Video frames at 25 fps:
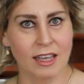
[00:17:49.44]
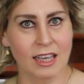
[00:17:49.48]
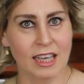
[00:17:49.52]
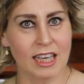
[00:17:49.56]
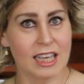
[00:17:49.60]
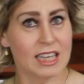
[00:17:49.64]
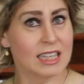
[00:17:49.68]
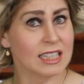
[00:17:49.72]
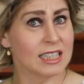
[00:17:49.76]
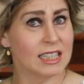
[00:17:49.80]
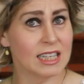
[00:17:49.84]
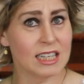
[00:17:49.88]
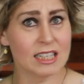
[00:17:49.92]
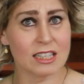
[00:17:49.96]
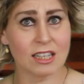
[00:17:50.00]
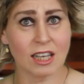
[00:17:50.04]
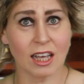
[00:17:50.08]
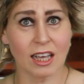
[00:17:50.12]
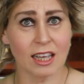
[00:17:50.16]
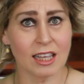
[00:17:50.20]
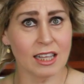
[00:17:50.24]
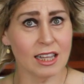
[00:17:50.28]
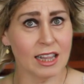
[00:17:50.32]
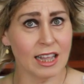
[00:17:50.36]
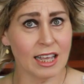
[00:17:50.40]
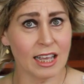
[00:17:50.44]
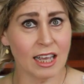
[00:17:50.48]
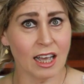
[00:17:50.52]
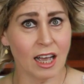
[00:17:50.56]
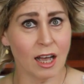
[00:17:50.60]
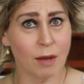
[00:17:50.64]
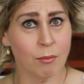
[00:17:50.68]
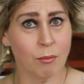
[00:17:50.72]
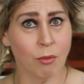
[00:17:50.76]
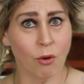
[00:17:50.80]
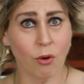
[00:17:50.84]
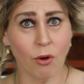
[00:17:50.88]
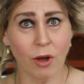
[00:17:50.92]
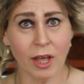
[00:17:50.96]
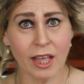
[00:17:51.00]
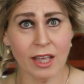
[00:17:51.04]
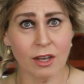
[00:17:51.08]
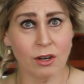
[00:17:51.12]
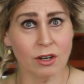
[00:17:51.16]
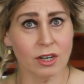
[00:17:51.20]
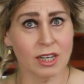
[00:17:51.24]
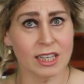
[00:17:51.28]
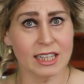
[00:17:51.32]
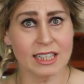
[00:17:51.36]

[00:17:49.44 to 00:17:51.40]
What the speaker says: Is this really a boy, or